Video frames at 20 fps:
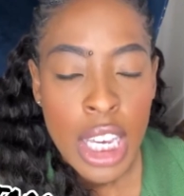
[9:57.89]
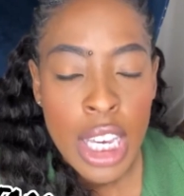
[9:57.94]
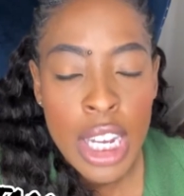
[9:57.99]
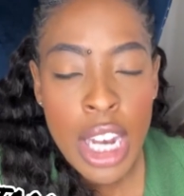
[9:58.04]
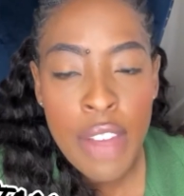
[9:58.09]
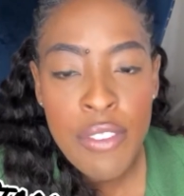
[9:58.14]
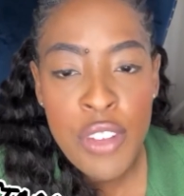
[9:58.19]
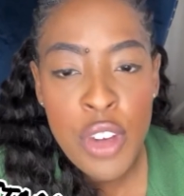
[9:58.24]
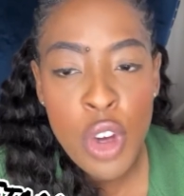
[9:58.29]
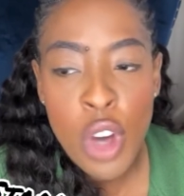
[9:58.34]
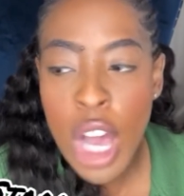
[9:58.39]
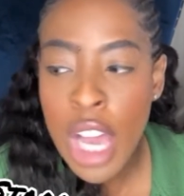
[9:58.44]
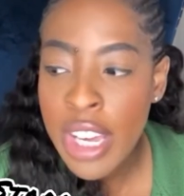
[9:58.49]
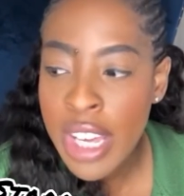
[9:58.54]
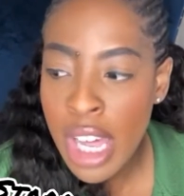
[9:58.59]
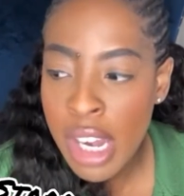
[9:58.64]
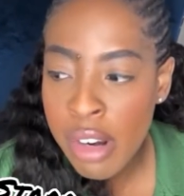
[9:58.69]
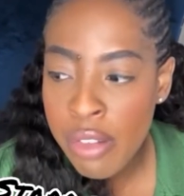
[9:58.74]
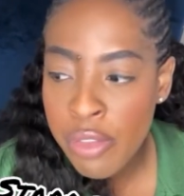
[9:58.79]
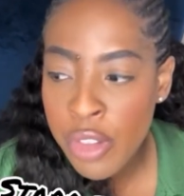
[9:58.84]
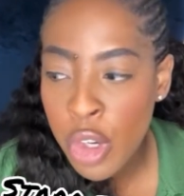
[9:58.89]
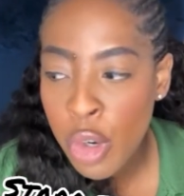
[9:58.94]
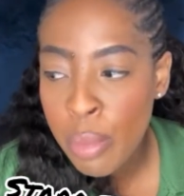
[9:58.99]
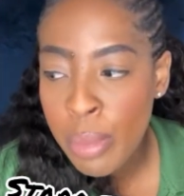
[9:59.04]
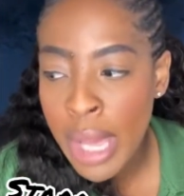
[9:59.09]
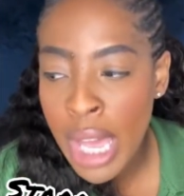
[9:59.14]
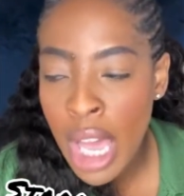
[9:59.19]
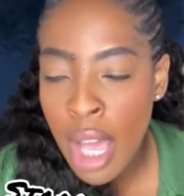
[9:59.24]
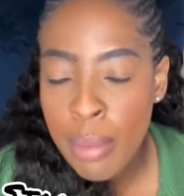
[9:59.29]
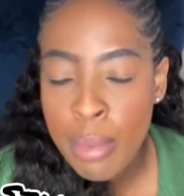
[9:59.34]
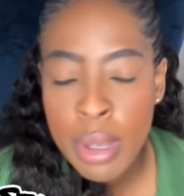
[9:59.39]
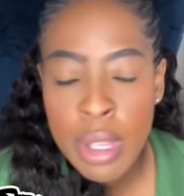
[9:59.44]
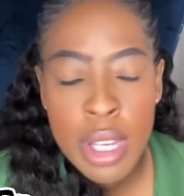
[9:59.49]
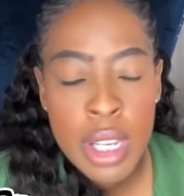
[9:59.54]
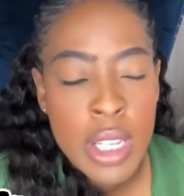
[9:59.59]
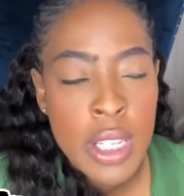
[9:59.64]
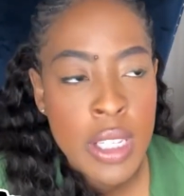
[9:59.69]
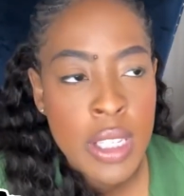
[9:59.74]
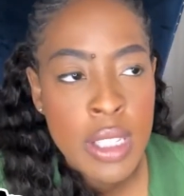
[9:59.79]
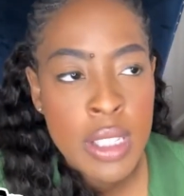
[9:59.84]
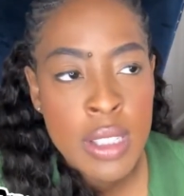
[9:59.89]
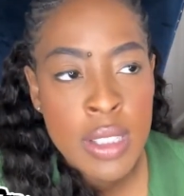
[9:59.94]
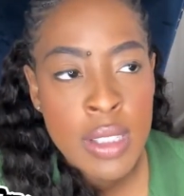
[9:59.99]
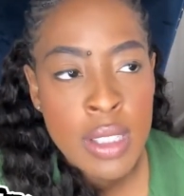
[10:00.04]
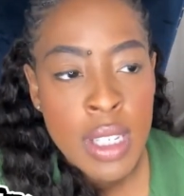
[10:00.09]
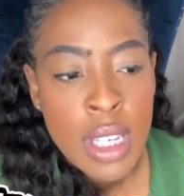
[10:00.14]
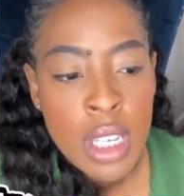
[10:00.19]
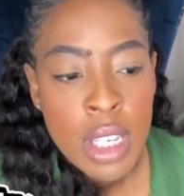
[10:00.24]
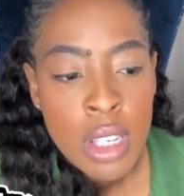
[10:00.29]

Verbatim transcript: And I kind of feel bad, because